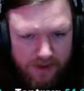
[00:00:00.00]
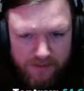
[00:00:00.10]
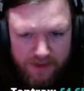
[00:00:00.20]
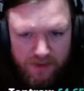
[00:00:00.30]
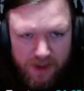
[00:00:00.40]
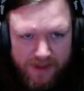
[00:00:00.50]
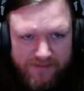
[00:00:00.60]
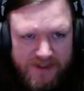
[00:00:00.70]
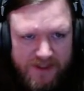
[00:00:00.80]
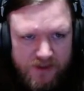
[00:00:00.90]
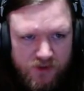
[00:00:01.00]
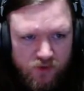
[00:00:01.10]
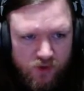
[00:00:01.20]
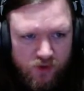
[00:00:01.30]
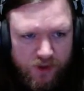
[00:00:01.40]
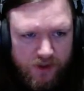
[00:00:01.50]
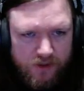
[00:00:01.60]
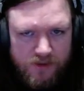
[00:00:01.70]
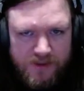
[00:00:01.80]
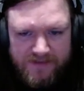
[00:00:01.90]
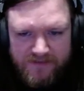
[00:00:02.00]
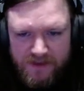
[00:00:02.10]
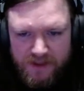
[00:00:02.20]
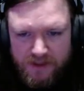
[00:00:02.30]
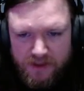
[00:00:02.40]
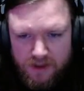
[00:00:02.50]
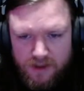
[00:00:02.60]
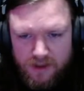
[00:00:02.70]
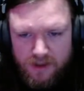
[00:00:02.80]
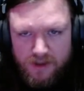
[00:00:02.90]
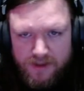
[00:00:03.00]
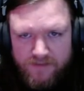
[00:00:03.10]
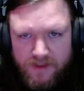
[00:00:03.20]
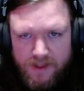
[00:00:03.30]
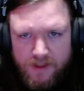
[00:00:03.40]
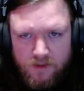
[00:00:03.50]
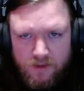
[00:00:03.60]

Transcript: Meanwhile, heavy tank destroyer deficits are evening out.